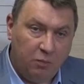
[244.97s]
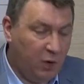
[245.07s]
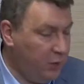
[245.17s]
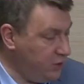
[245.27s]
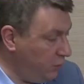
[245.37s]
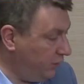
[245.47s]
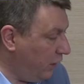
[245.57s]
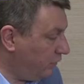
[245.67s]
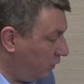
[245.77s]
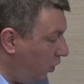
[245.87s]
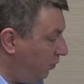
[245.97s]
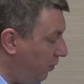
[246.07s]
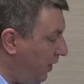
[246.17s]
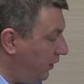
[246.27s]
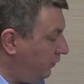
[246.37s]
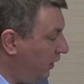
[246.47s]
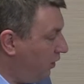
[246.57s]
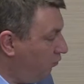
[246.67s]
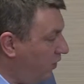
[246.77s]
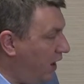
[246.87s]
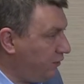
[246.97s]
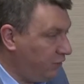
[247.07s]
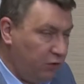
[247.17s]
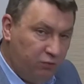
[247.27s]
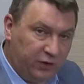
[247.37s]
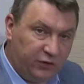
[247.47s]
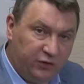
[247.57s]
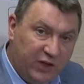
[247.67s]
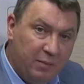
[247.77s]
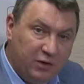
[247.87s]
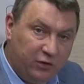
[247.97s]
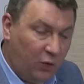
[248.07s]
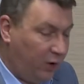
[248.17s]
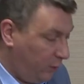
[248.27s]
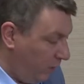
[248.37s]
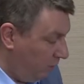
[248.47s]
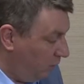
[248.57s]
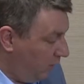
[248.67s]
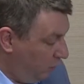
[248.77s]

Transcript: But we'd use it as a compromise. Rather than risk damage to our equipment,